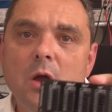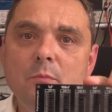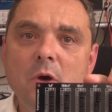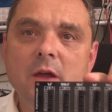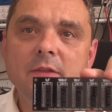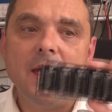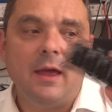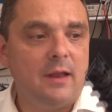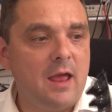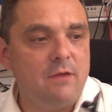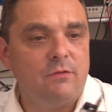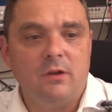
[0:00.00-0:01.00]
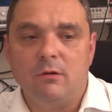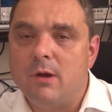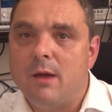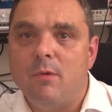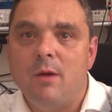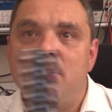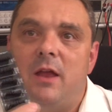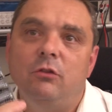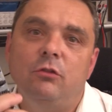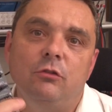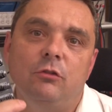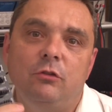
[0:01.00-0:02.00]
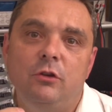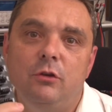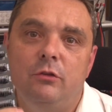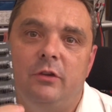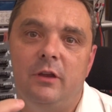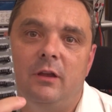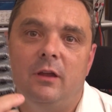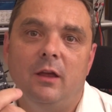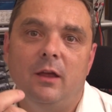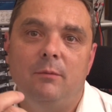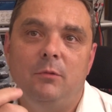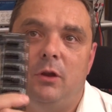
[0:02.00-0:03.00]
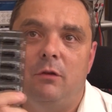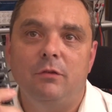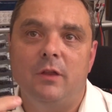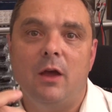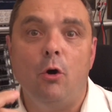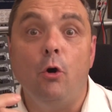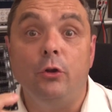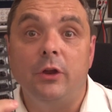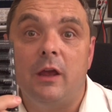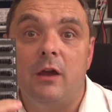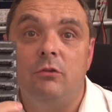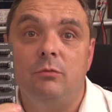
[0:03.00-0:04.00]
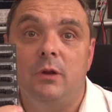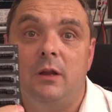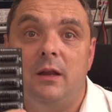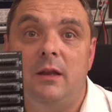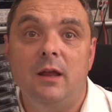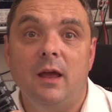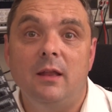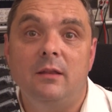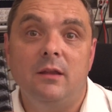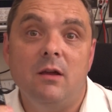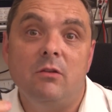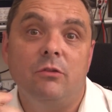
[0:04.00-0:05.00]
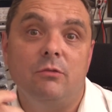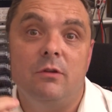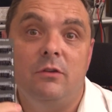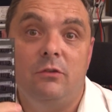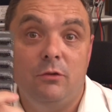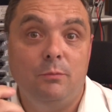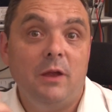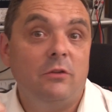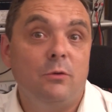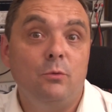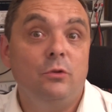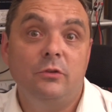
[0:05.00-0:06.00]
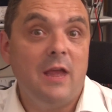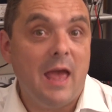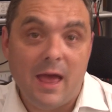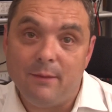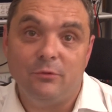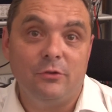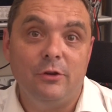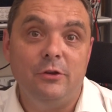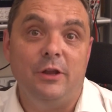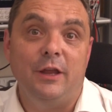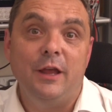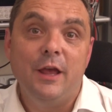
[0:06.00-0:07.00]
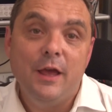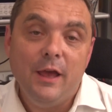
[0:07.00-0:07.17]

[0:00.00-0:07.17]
buy that and have it around my bench and just use it, you know, for that odd occasion when I need it? And the answer is, you bet I would. Yeah, absolutely.